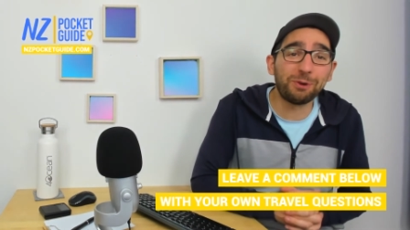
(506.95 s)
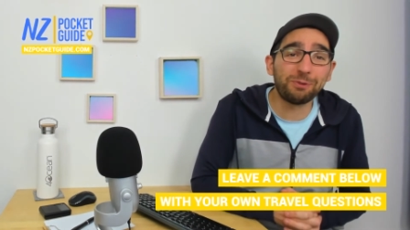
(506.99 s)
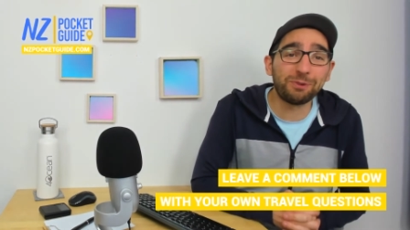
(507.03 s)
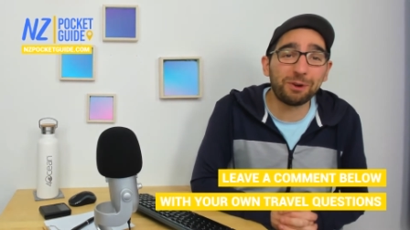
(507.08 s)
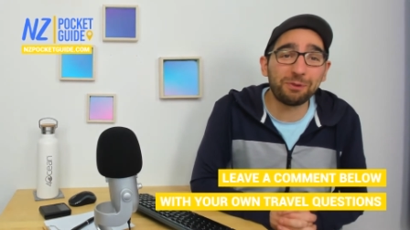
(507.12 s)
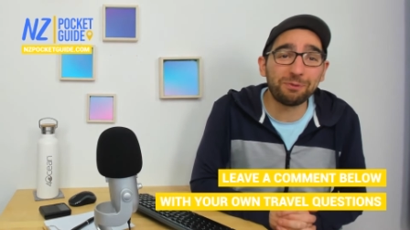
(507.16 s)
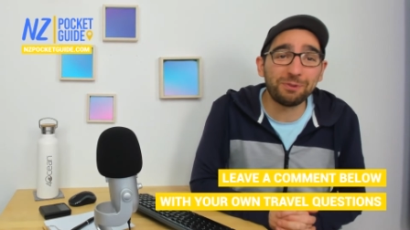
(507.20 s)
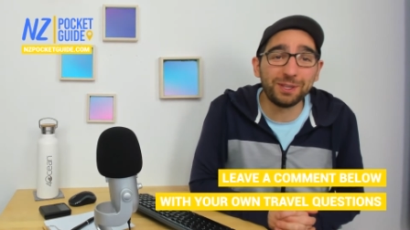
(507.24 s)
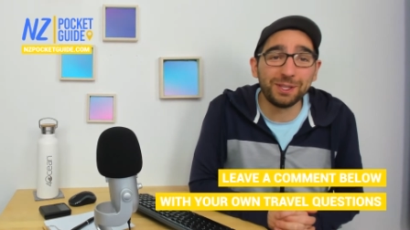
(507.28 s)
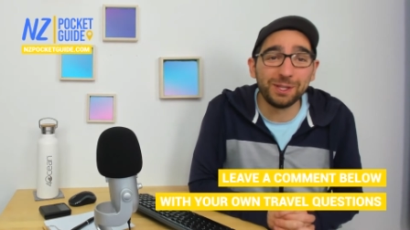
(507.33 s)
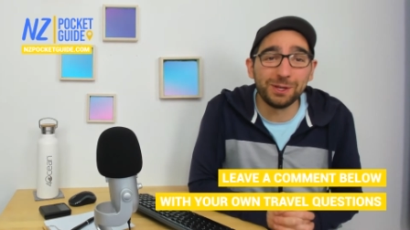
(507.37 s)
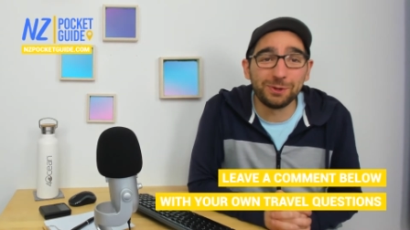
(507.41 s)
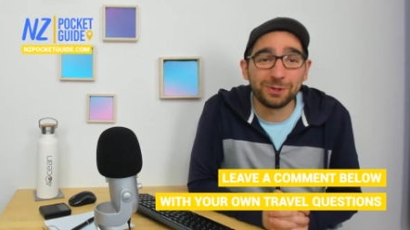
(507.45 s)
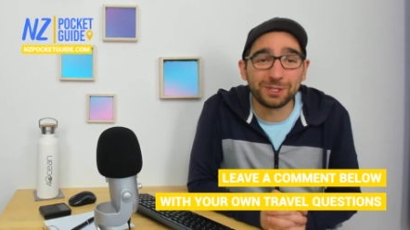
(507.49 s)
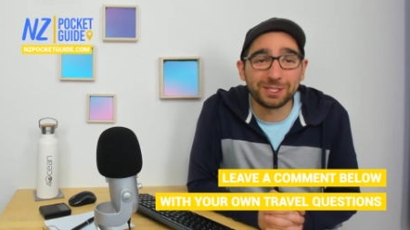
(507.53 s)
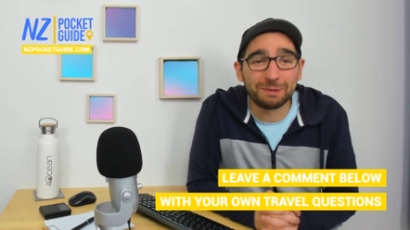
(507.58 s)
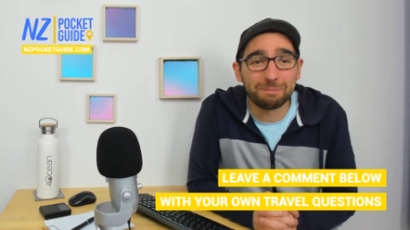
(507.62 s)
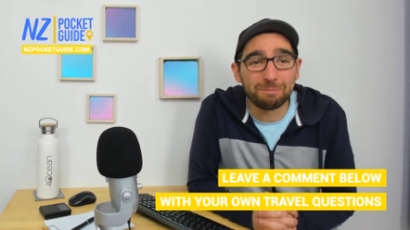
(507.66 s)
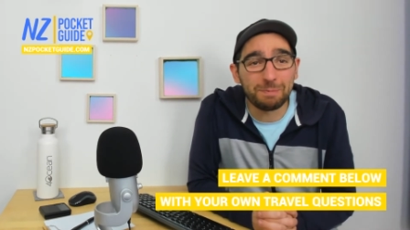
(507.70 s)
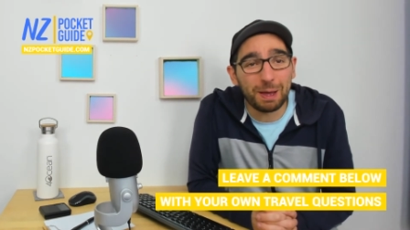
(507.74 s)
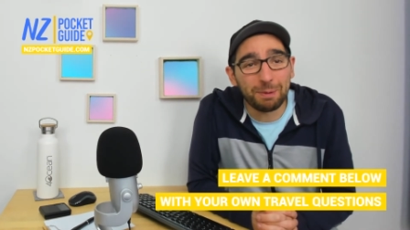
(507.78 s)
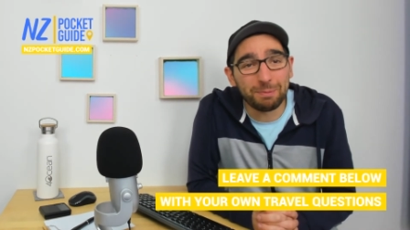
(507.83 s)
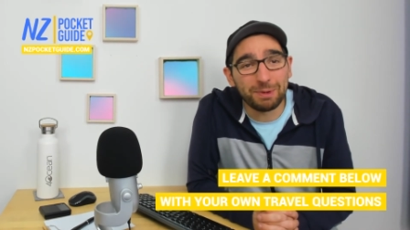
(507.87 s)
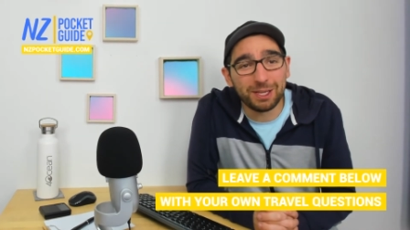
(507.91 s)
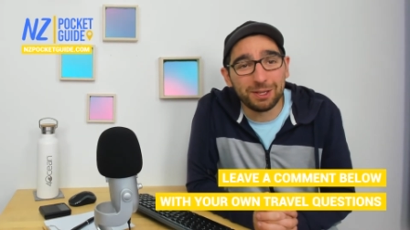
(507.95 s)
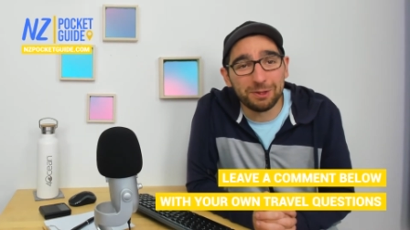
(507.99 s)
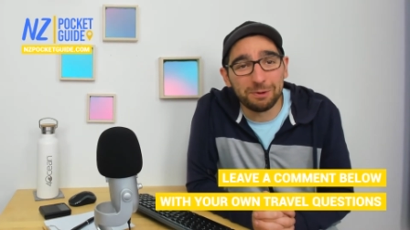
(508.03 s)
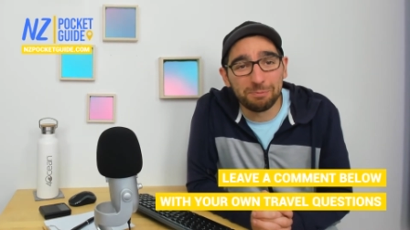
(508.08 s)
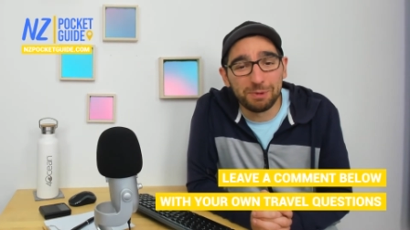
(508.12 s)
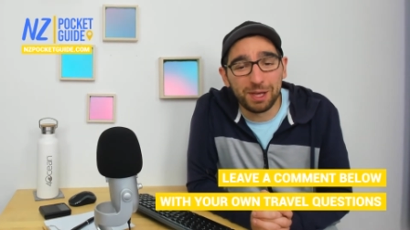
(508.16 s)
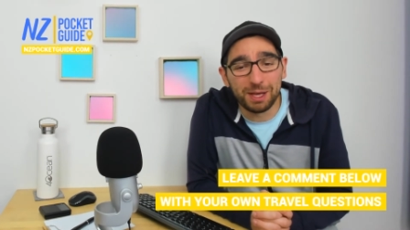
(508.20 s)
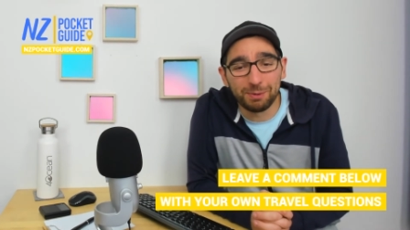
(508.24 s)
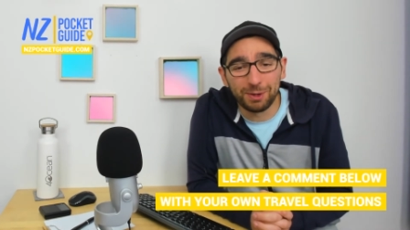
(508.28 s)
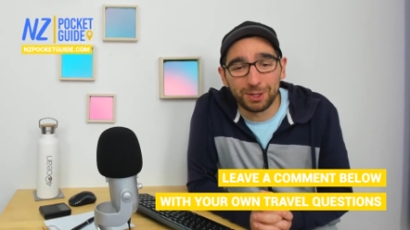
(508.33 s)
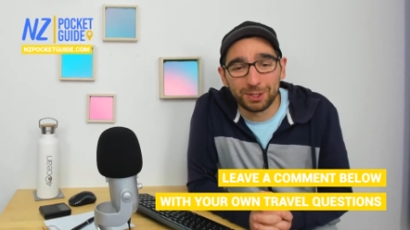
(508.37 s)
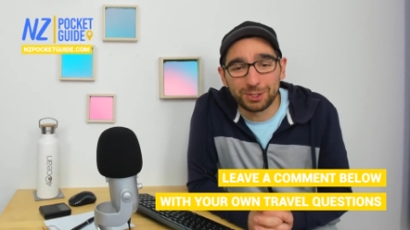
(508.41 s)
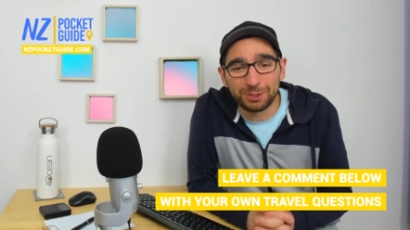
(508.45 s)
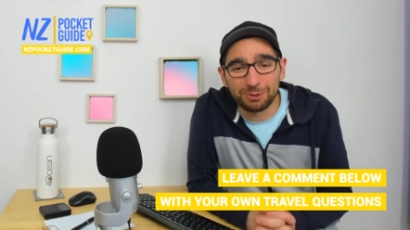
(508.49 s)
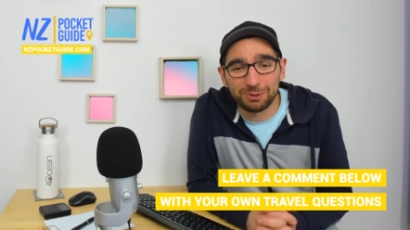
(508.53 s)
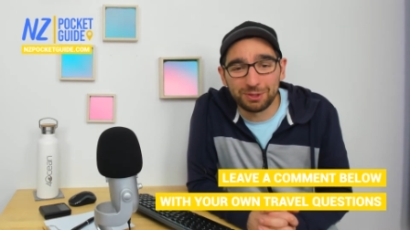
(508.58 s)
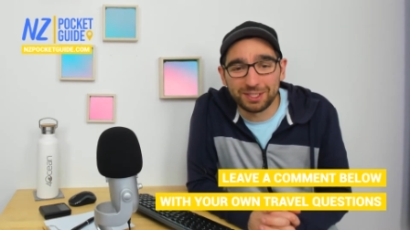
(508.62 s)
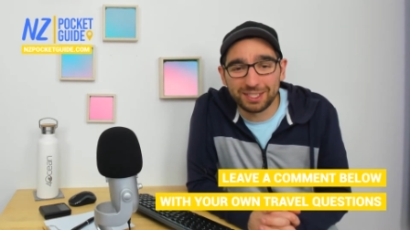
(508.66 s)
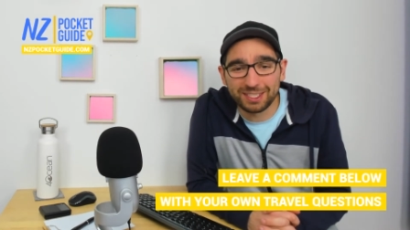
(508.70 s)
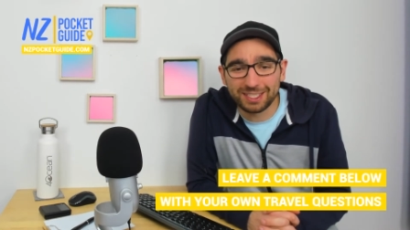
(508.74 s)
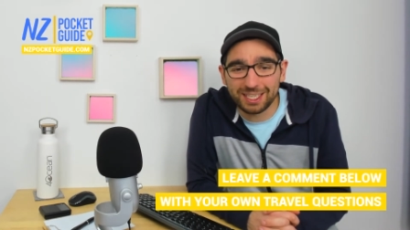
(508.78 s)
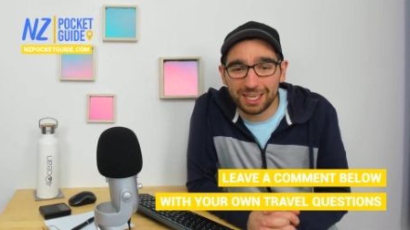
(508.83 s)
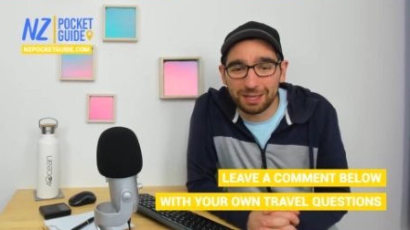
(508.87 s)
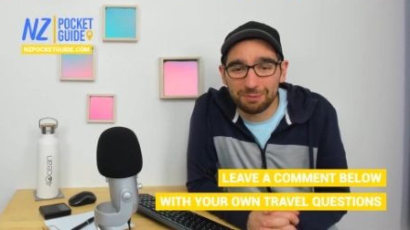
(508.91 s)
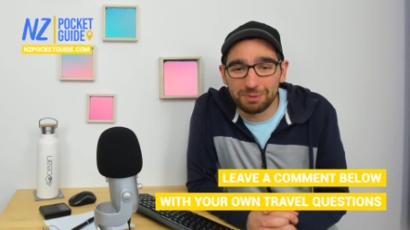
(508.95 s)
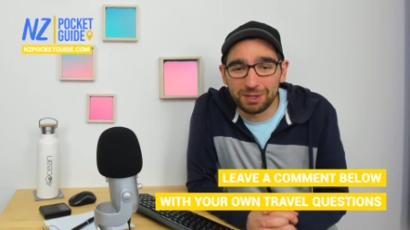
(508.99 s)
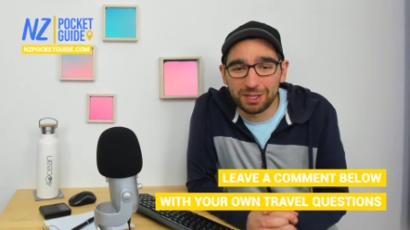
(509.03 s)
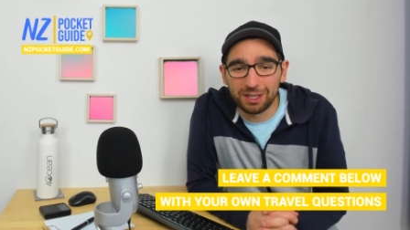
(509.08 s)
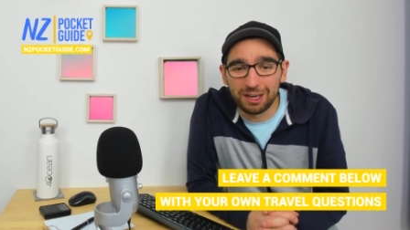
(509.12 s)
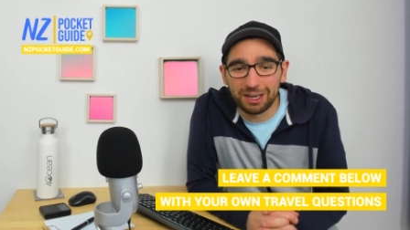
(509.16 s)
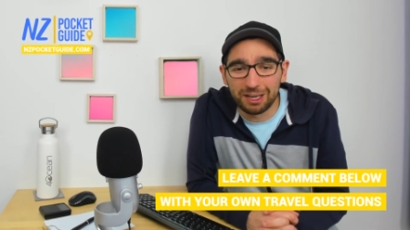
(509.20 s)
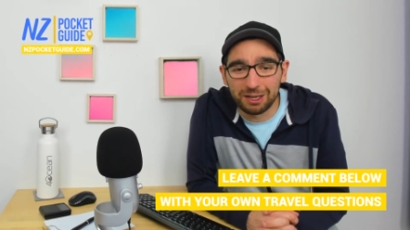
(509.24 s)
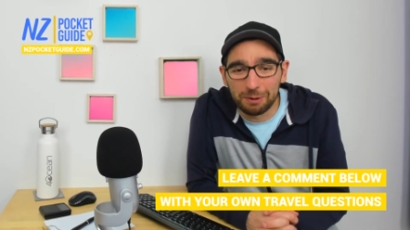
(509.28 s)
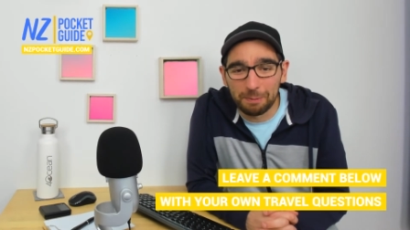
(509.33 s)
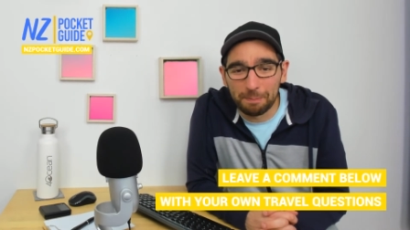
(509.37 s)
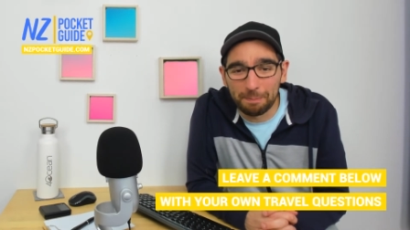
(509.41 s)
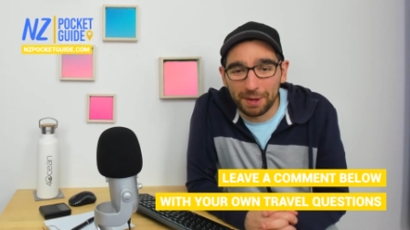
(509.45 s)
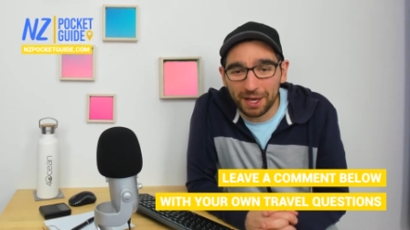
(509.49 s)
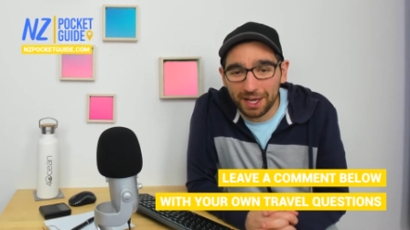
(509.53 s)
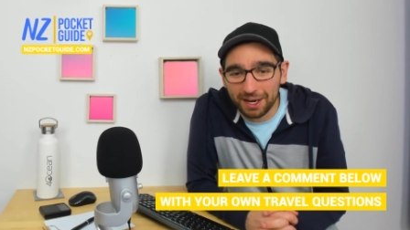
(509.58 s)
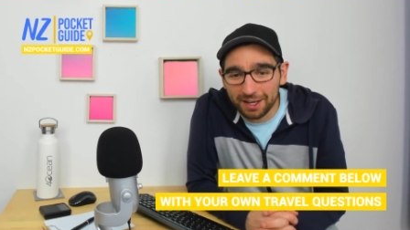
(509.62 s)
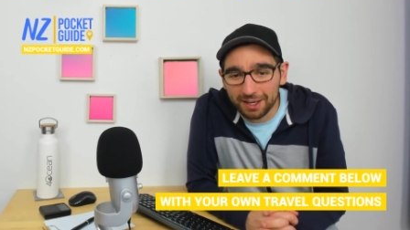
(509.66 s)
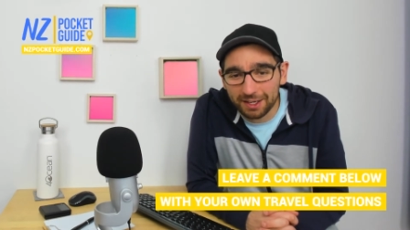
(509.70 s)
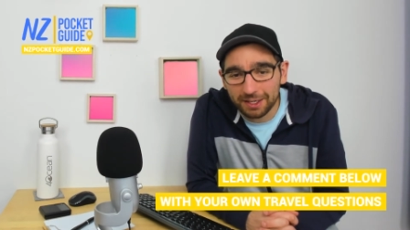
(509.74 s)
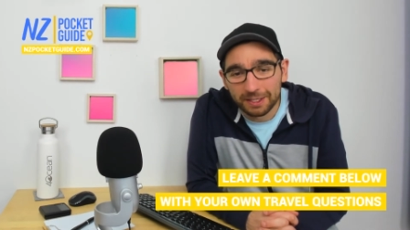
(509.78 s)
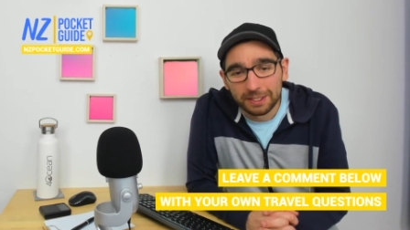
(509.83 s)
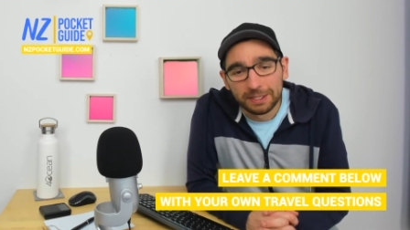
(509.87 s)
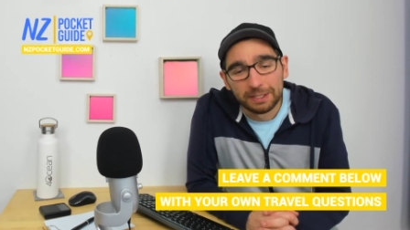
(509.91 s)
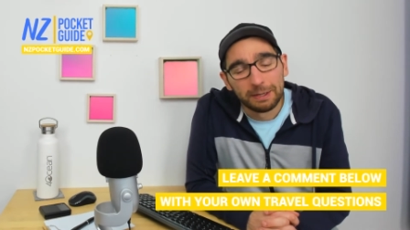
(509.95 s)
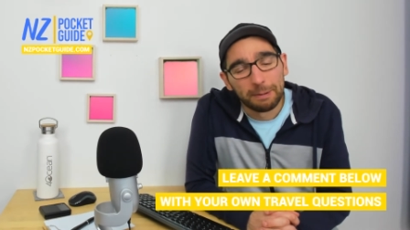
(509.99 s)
of our videos and maybe you'll be able to understand me a little better.